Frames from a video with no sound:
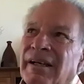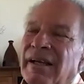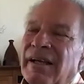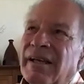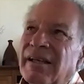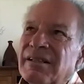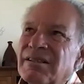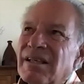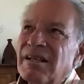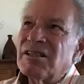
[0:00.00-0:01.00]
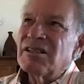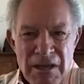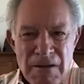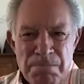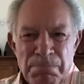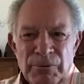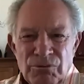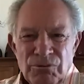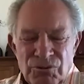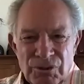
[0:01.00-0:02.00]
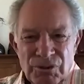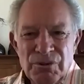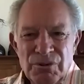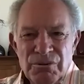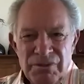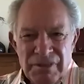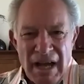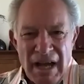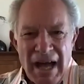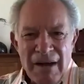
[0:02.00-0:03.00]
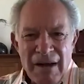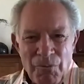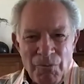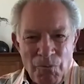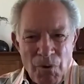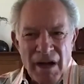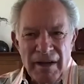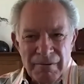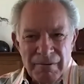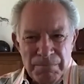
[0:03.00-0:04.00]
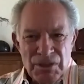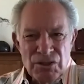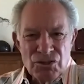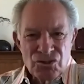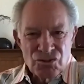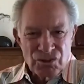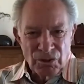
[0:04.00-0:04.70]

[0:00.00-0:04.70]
especially today, people do not want to be sold.